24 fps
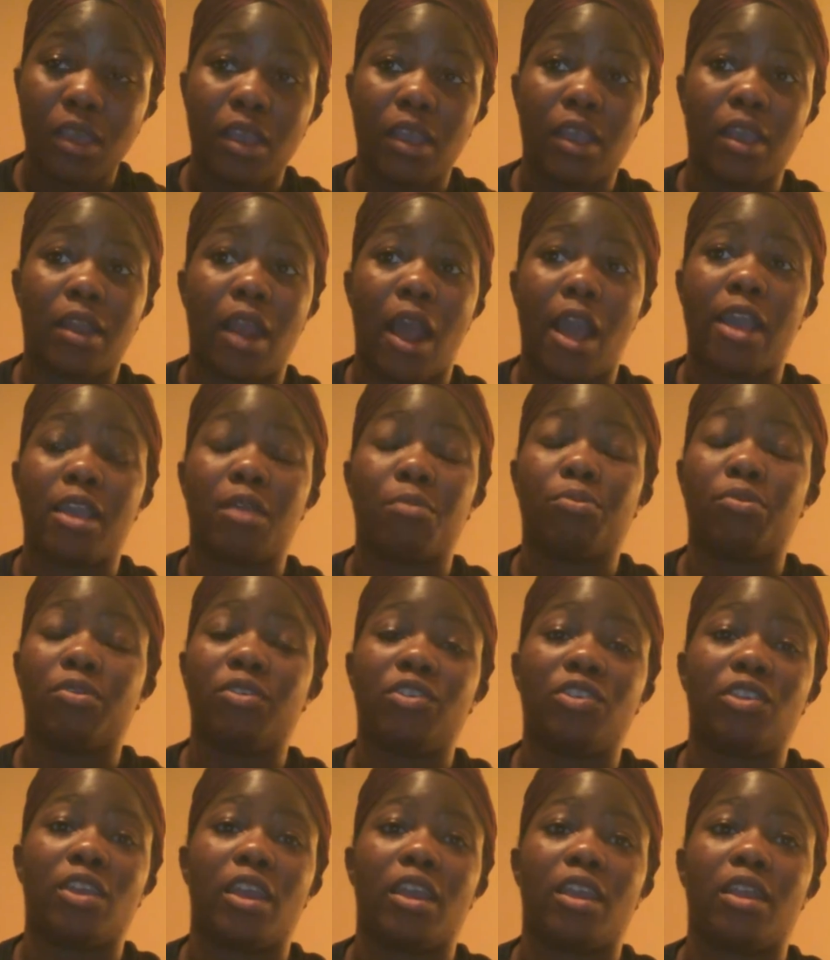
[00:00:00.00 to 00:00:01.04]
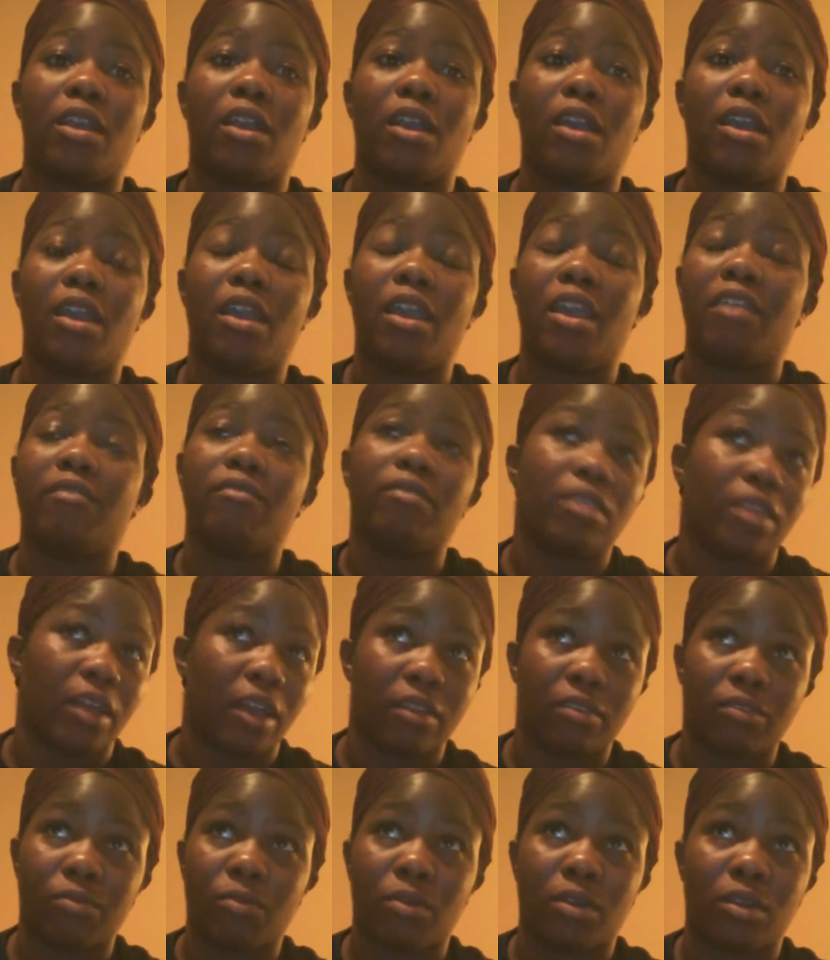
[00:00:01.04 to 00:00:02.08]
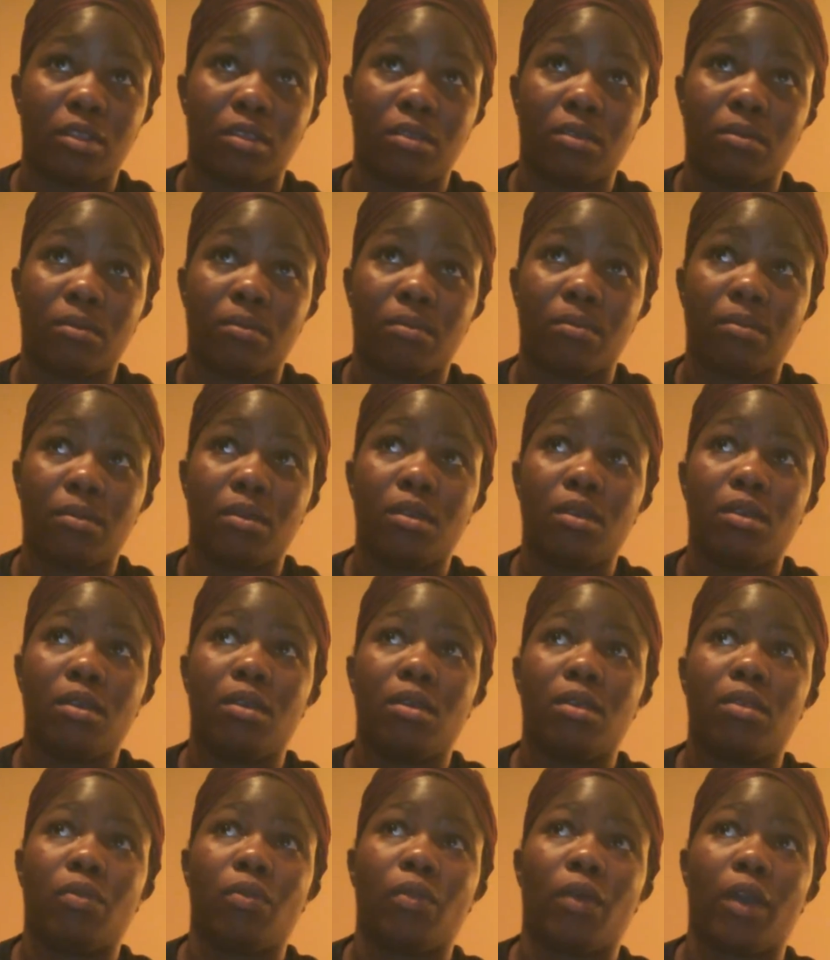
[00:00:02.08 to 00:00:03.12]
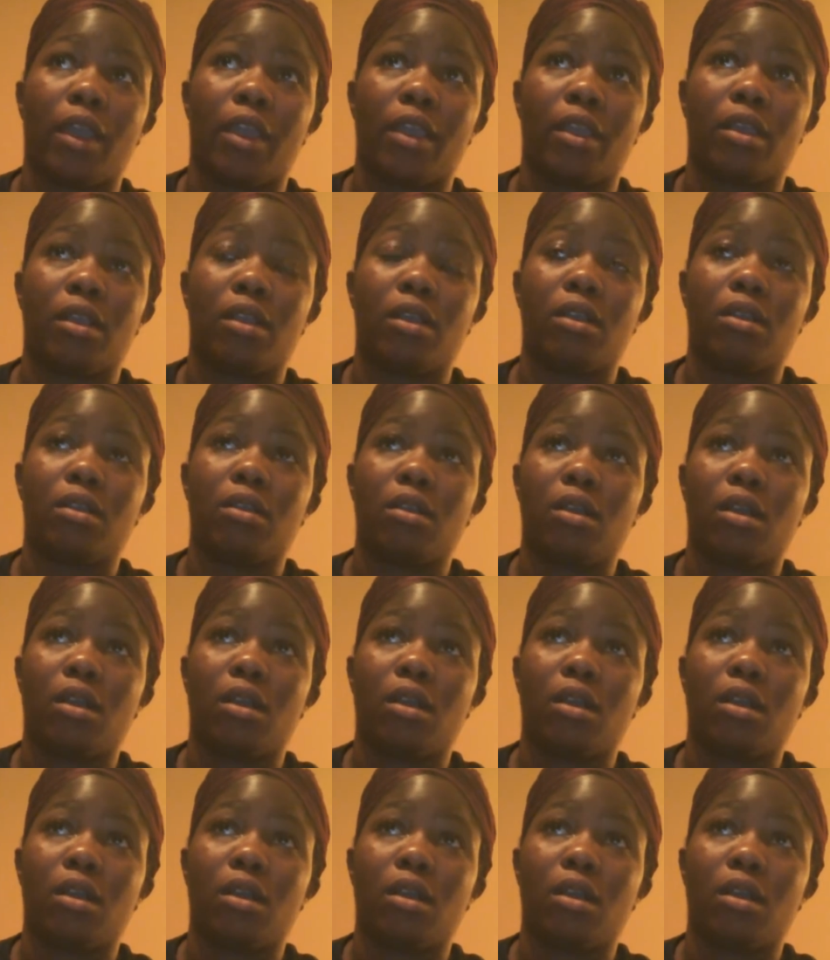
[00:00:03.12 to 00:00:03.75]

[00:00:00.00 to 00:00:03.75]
and I appreciate every last one of them. Like,